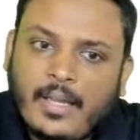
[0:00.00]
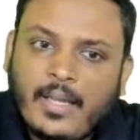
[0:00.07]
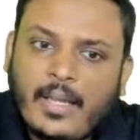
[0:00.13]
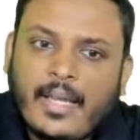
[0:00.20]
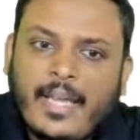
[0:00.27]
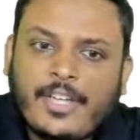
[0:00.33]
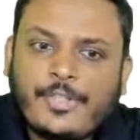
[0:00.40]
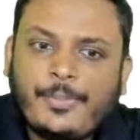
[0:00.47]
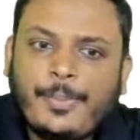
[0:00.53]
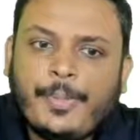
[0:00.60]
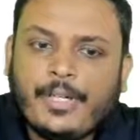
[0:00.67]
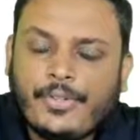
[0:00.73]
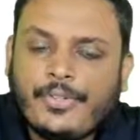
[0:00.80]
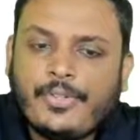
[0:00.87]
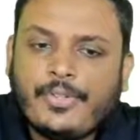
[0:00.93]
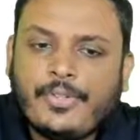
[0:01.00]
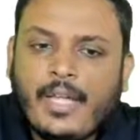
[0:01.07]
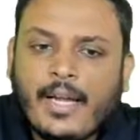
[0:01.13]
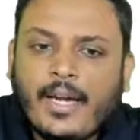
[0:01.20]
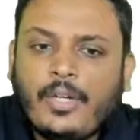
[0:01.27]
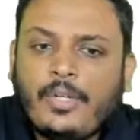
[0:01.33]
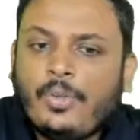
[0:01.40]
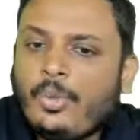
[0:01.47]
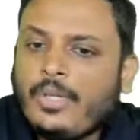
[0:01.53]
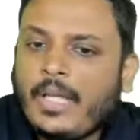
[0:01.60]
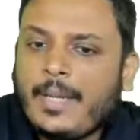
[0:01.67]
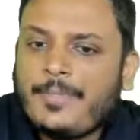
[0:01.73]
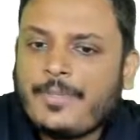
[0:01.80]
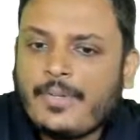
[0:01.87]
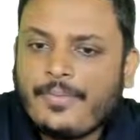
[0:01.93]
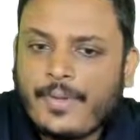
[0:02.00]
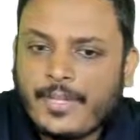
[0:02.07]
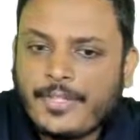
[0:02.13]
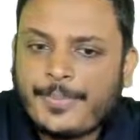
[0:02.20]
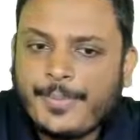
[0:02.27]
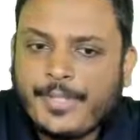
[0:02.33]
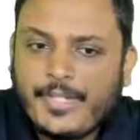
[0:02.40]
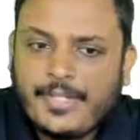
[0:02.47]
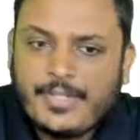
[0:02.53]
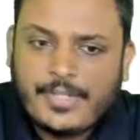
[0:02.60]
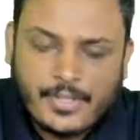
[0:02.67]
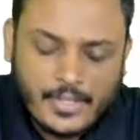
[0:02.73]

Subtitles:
Experts. There are two types of experts.